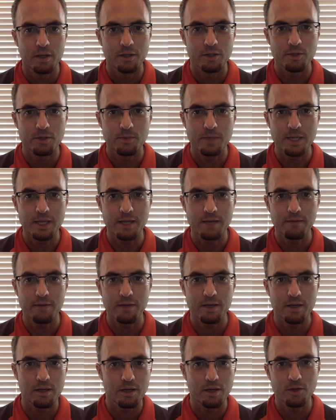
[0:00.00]
to be
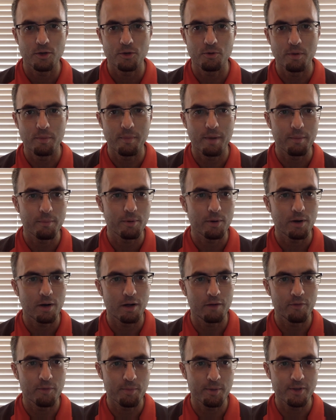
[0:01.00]
given to a member
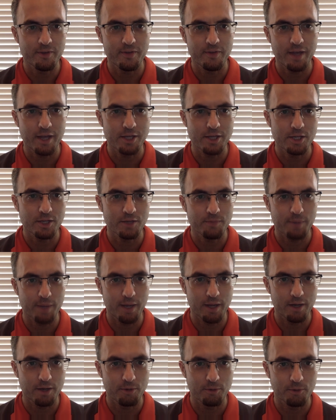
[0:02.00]
of the BCHS
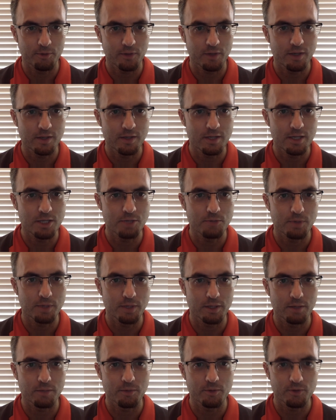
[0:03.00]
Band who is continuing
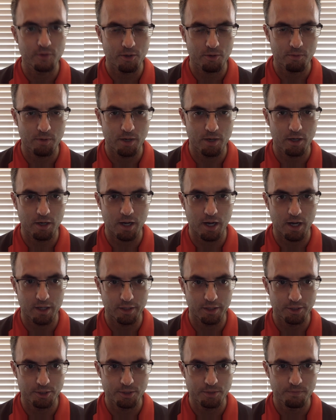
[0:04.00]
their music career in
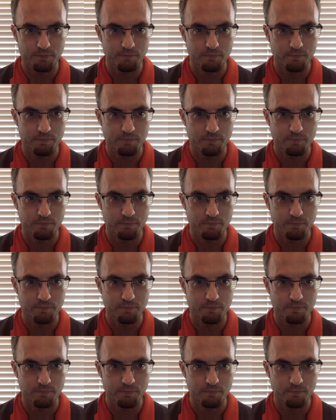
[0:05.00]
college.